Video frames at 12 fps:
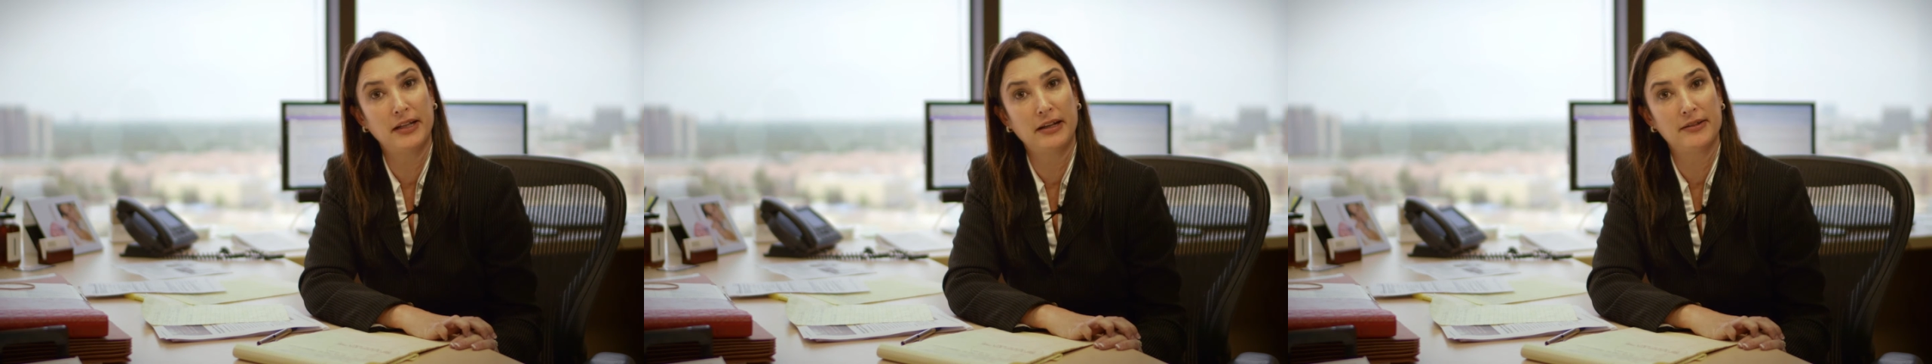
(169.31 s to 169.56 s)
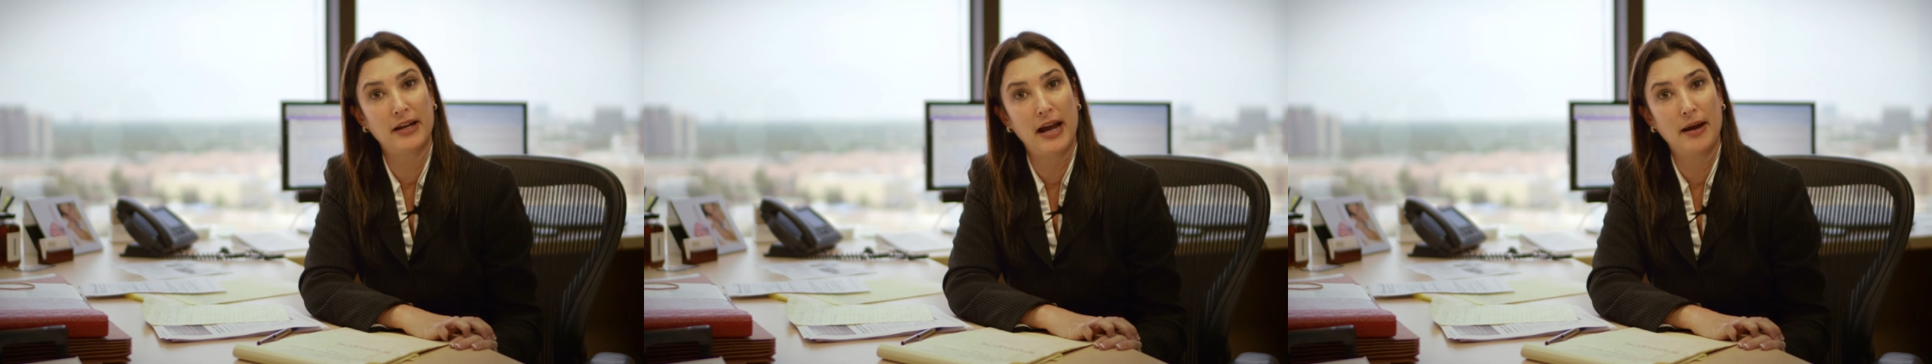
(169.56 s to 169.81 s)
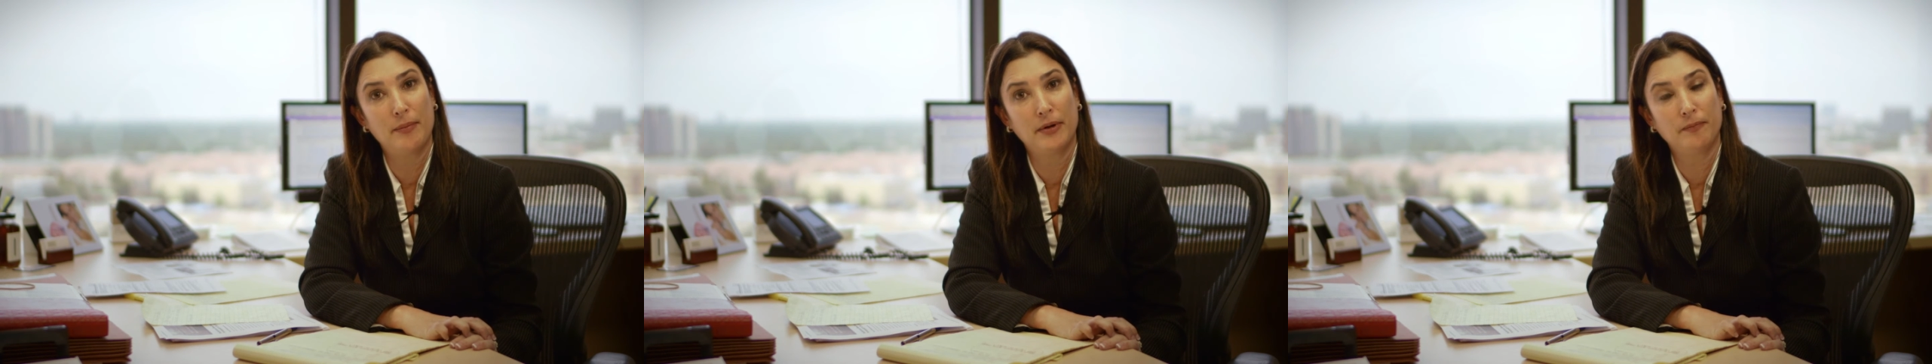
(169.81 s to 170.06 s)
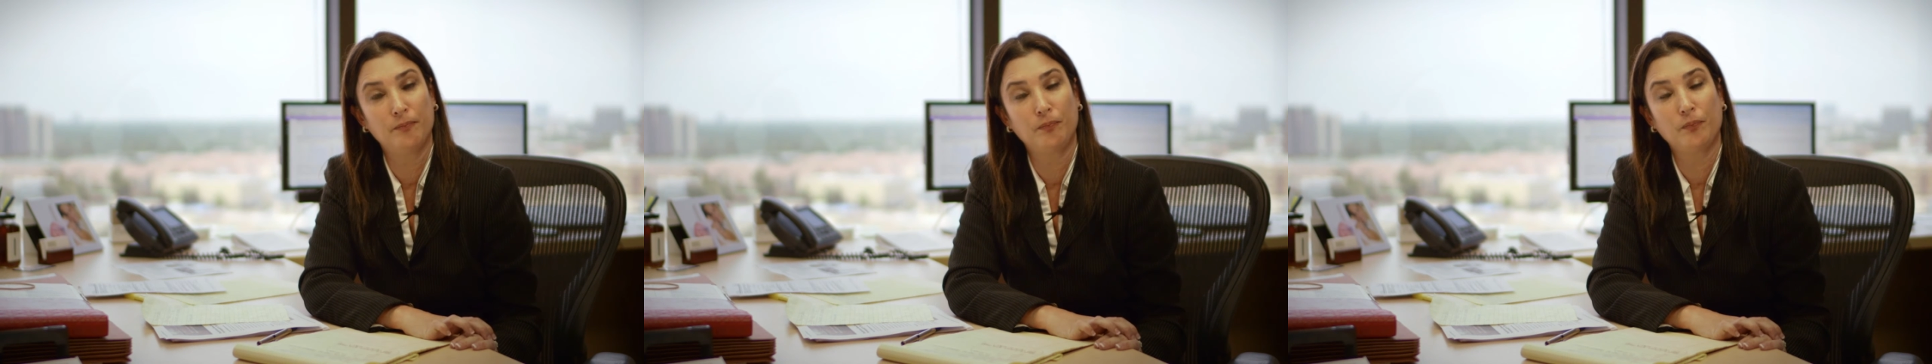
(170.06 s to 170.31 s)
exam
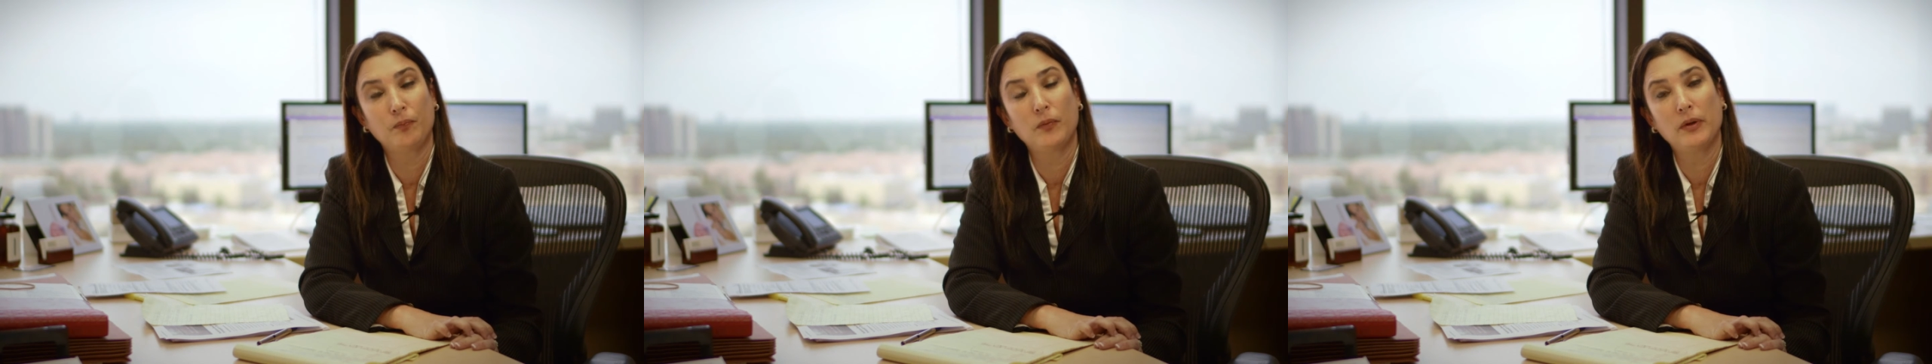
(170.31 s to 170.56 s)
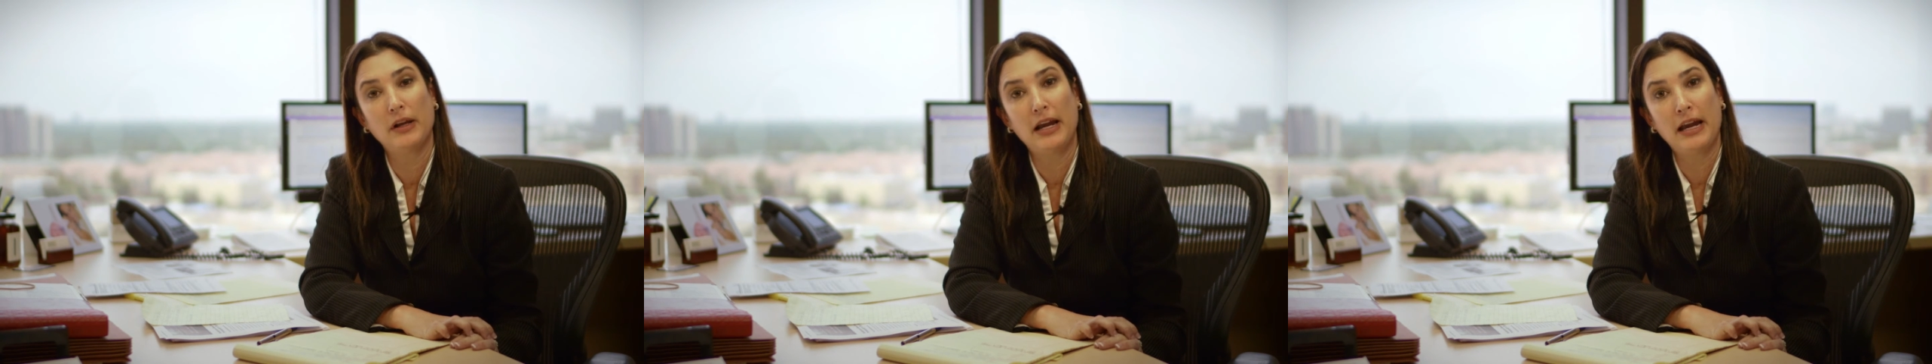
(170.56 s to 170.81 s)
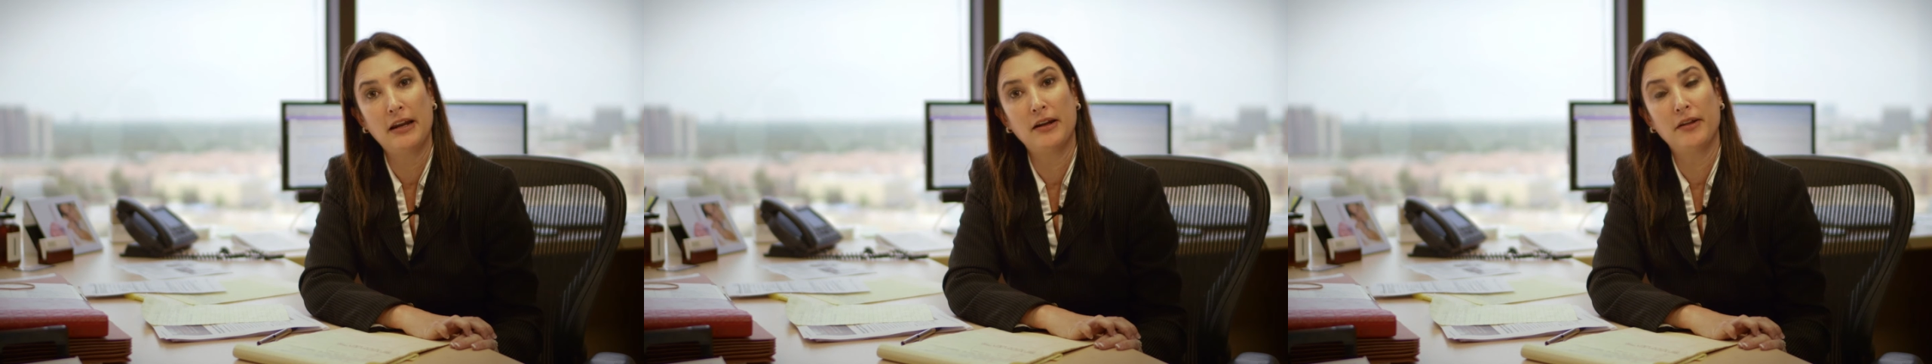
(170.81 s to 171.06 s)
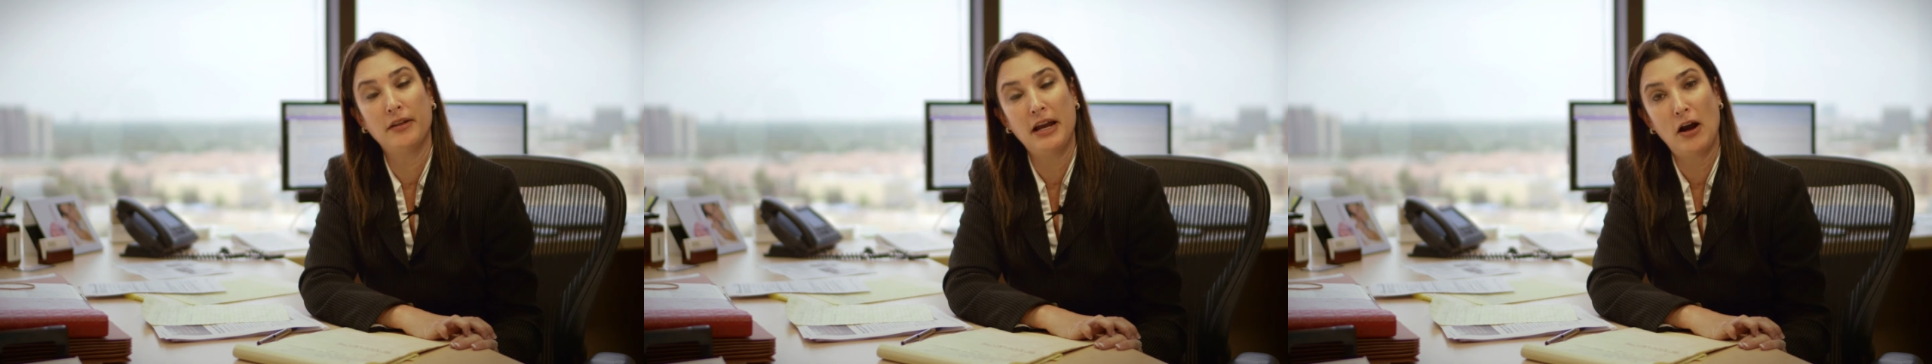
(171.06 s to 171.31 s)
in
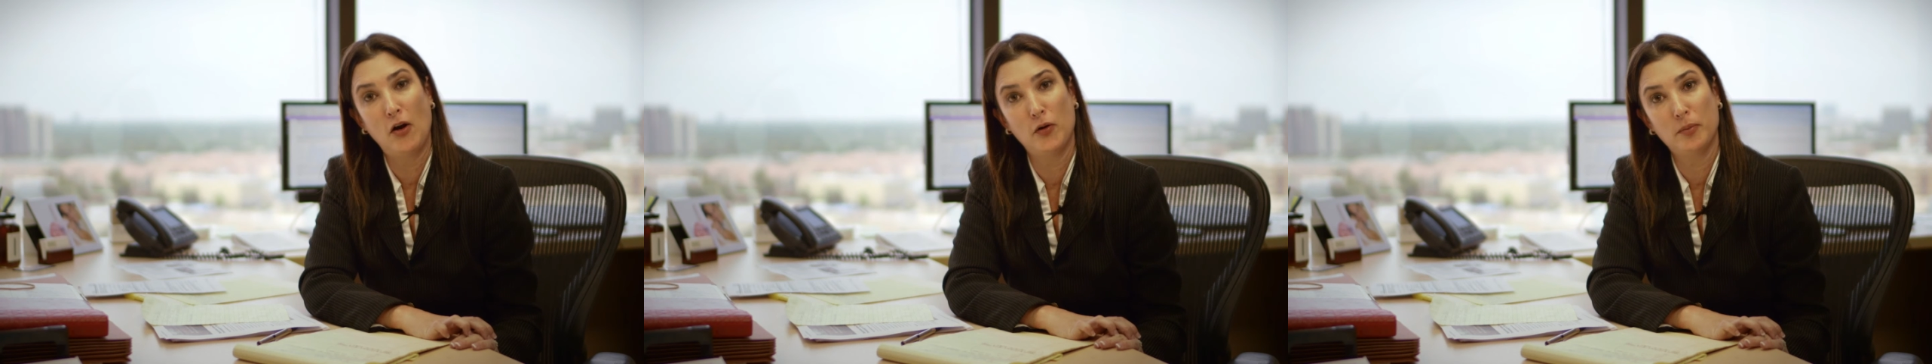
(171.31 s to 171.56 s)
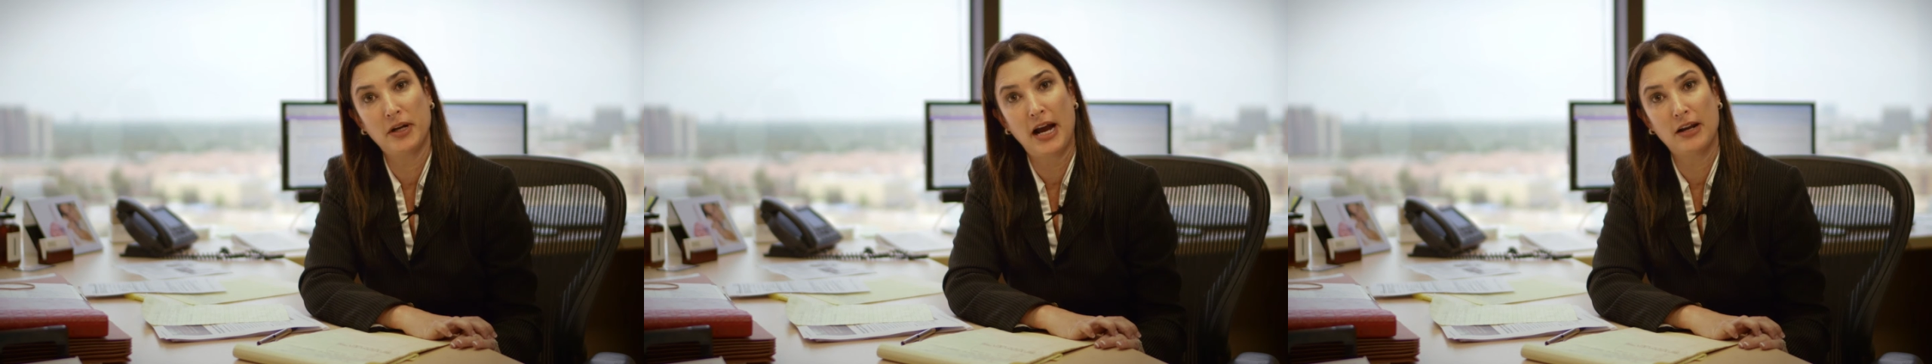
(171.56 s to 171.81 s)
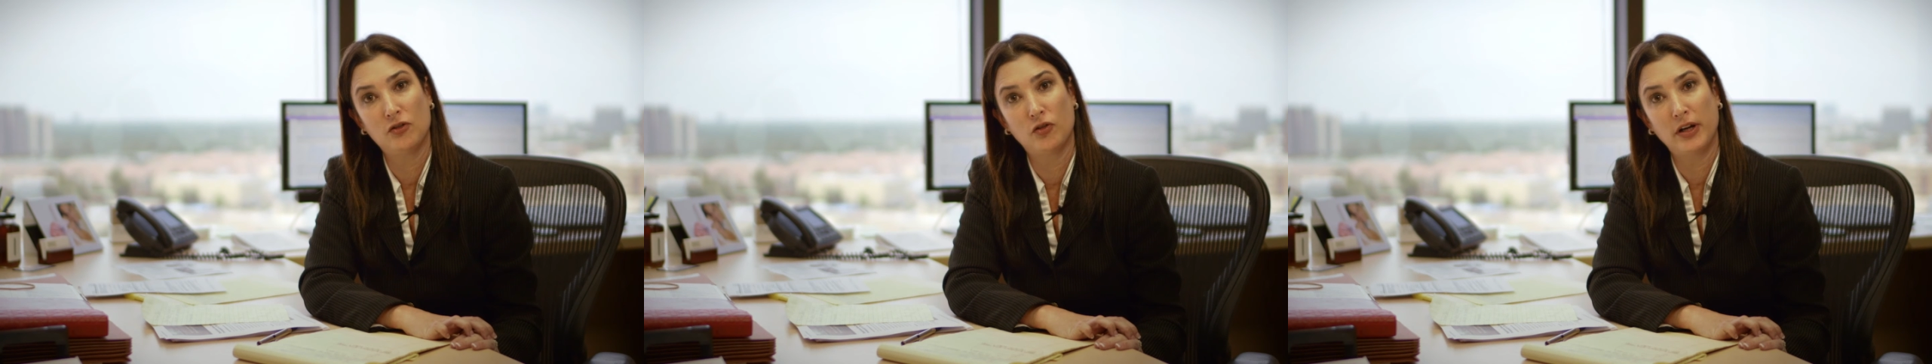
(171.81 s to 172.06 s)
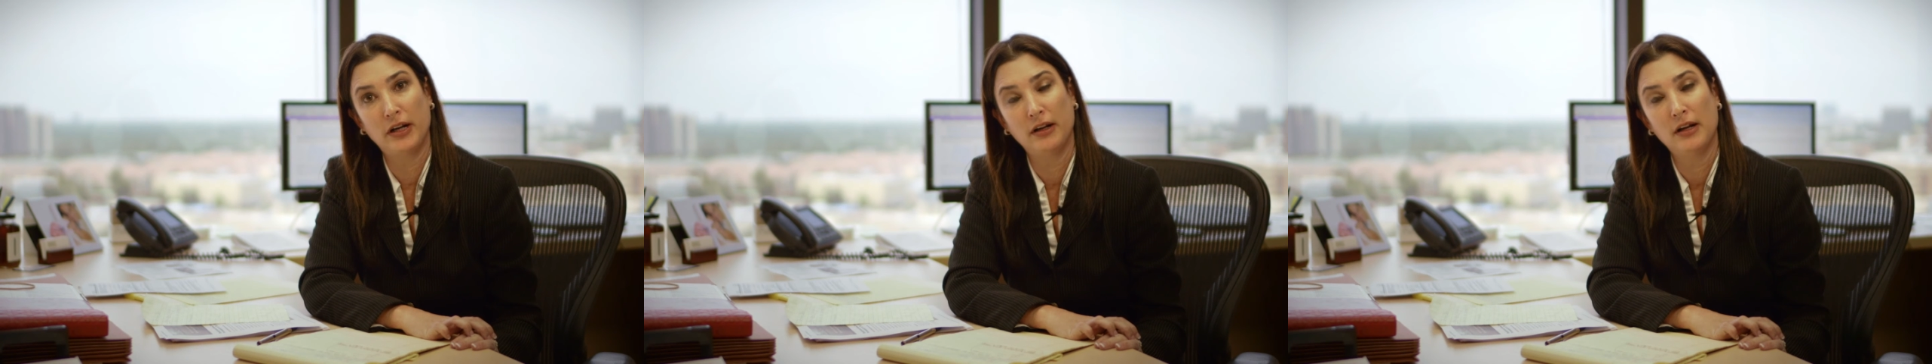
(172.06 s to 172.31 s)
their home
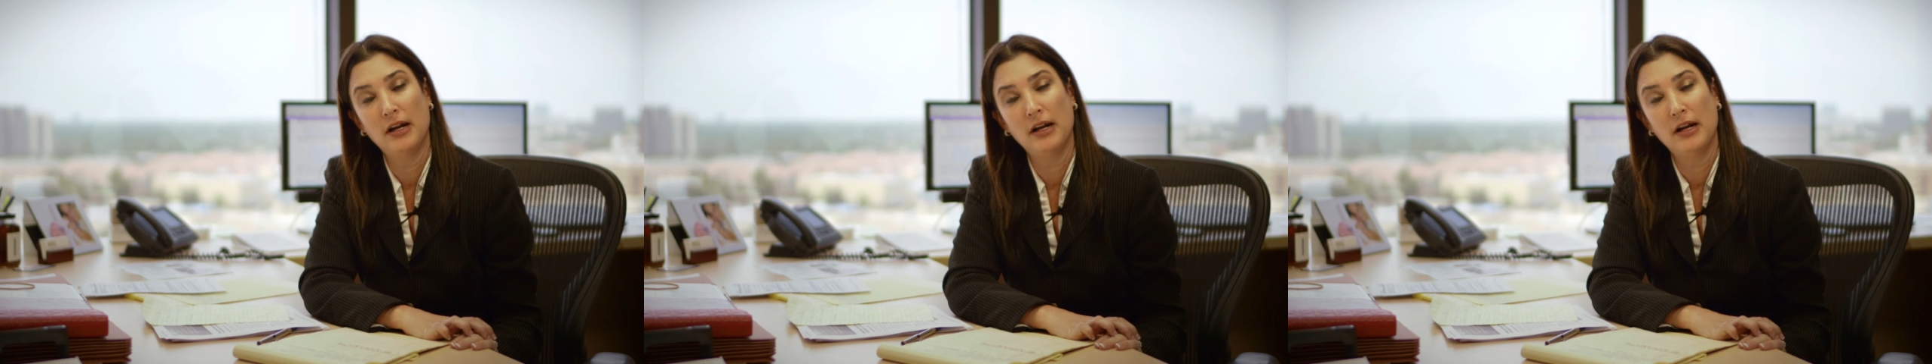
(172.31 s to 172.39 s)
country.